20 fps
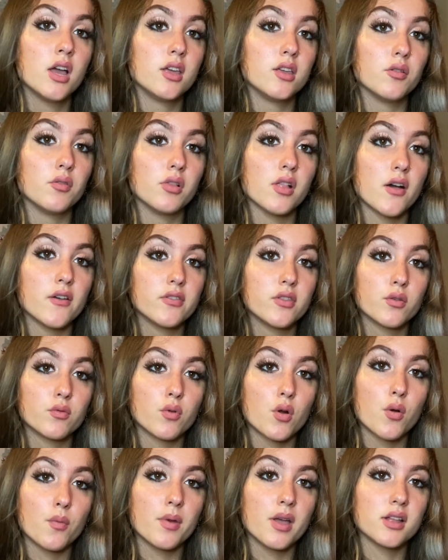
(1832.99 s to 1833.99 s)
You love the
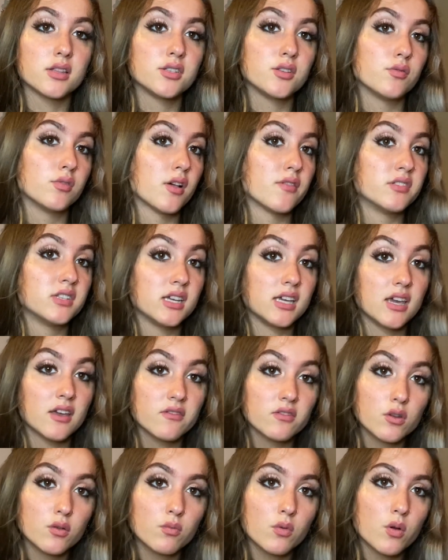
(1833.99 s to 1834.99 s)
romance. You love to give
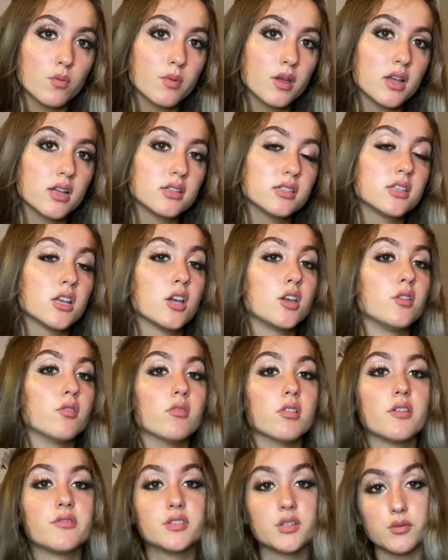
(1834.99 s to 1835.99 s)
them romance. You
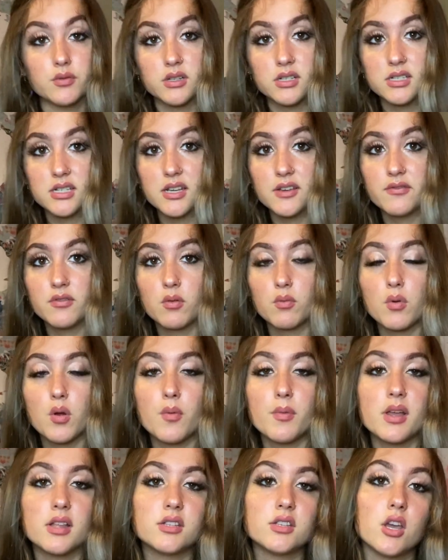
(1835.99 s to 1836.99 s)
love to receive them
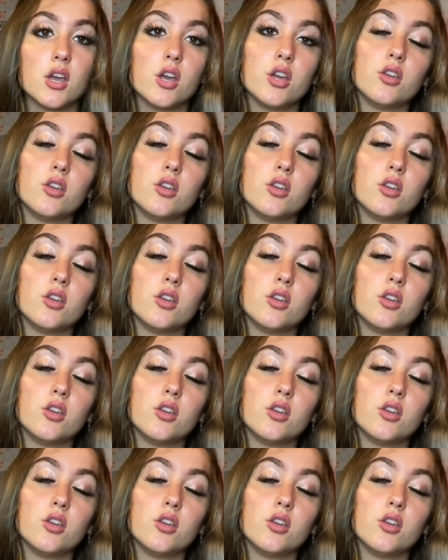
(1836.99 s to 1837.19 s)
romance.